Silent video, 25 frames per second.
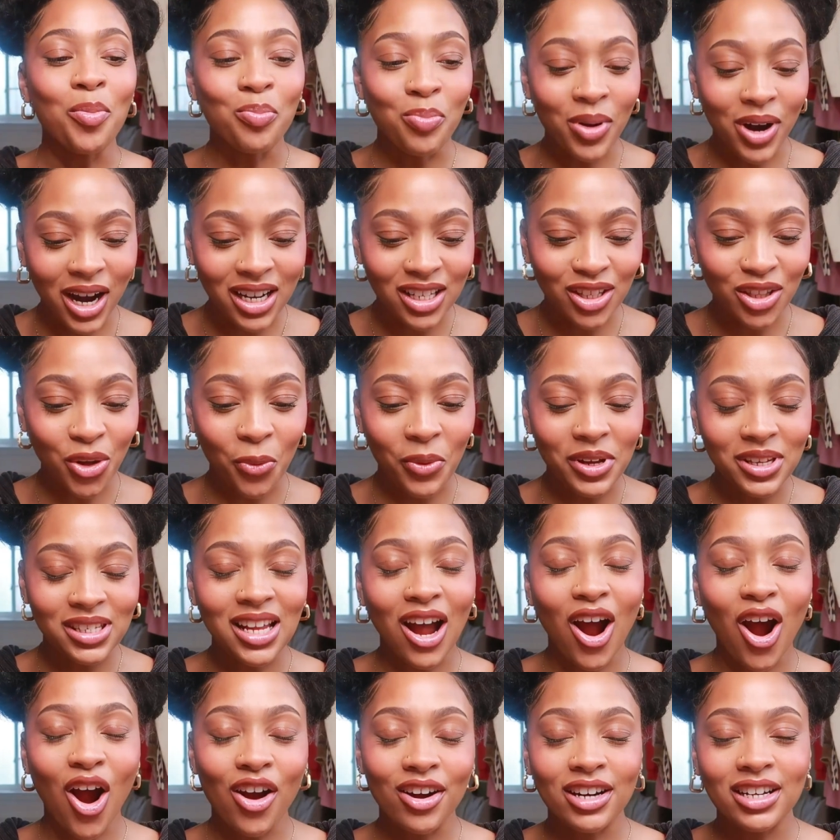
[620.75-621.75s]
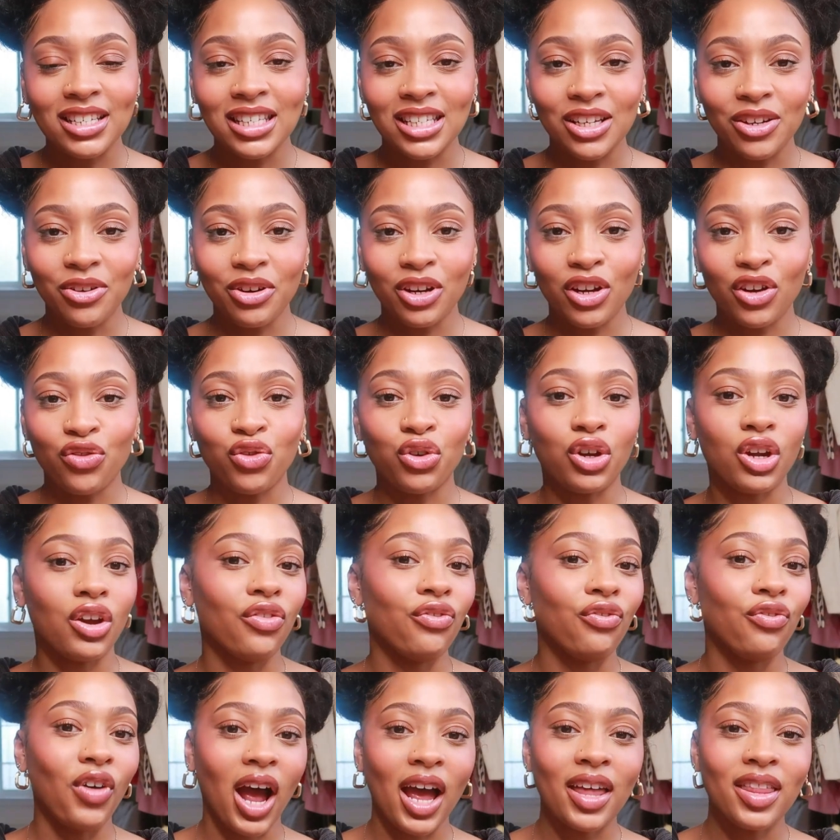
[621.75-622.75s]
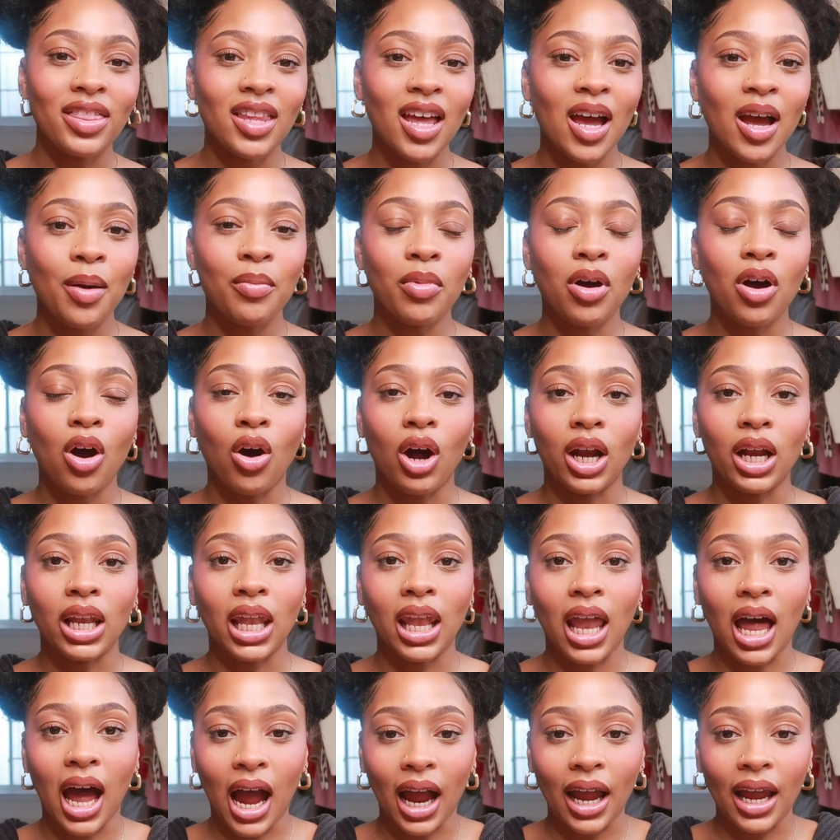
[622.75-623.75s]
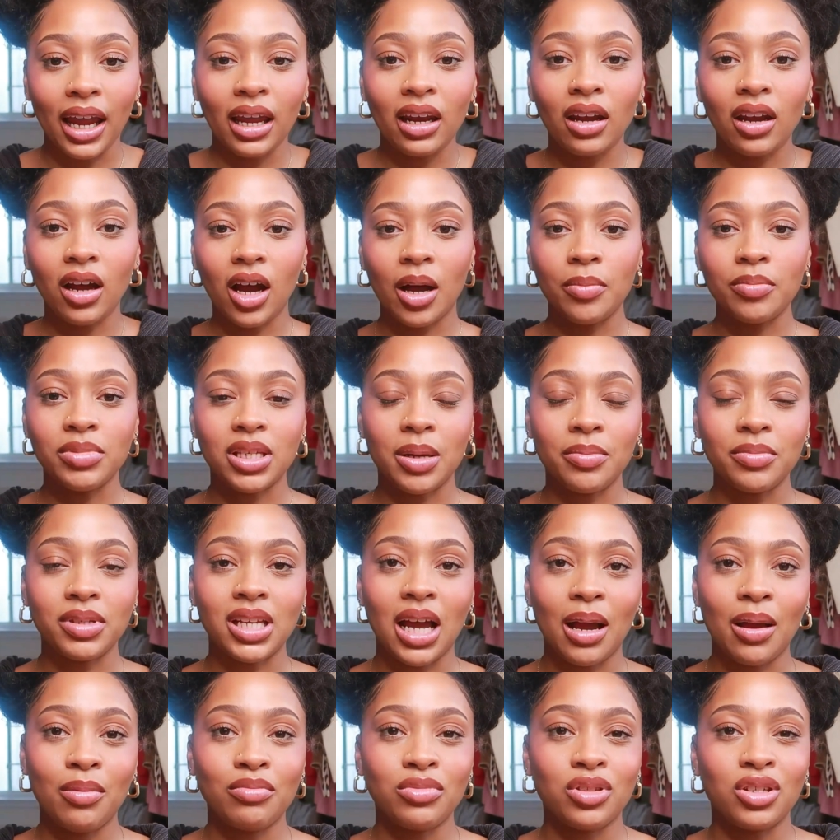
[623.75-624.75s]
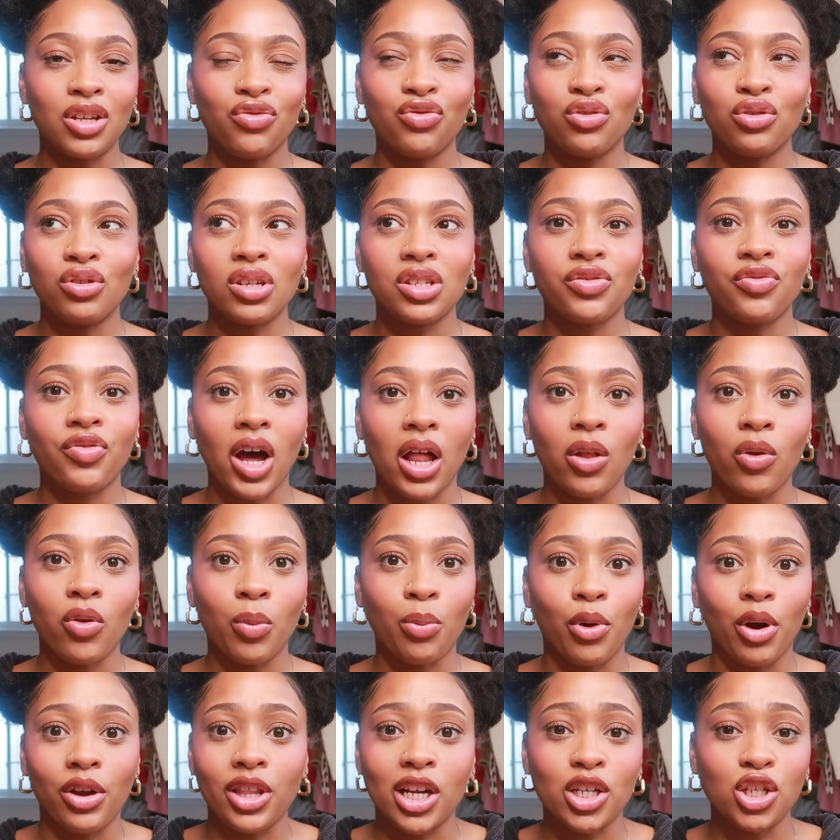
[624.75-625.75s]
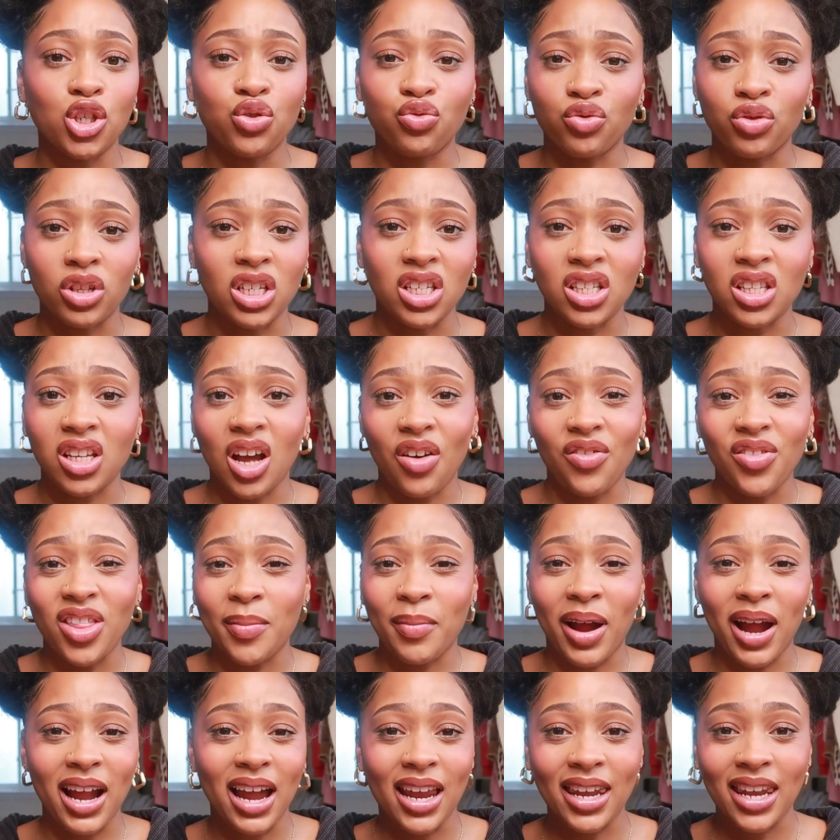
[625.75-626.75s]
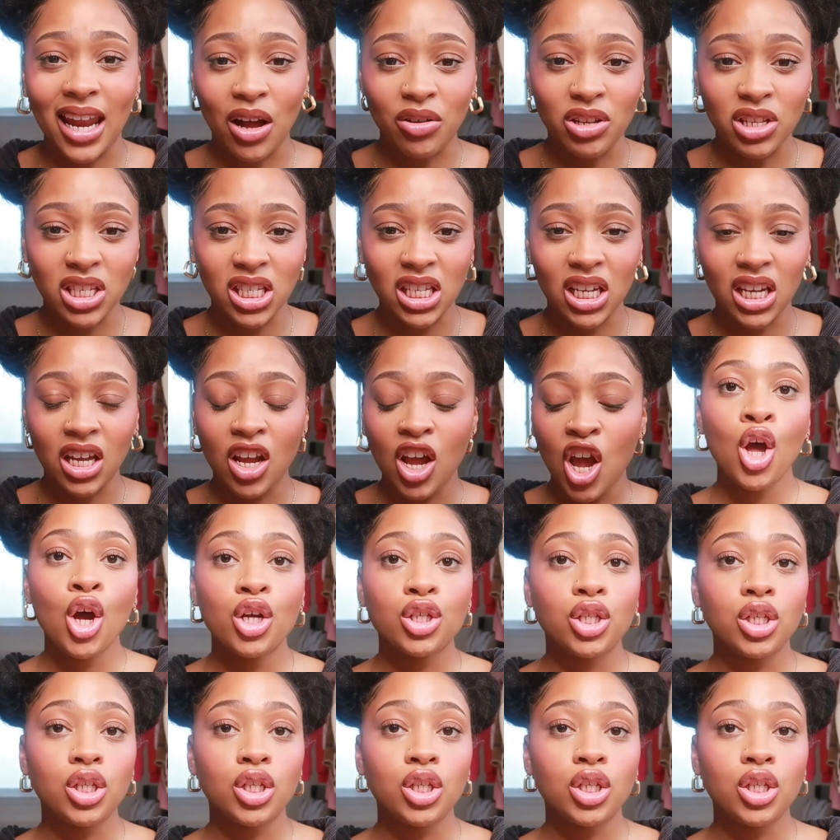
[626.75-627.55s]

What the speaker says: But the ones that aren't secretive, you can find them online. Sometimes if you just follow a brand that you really love, they might announce it.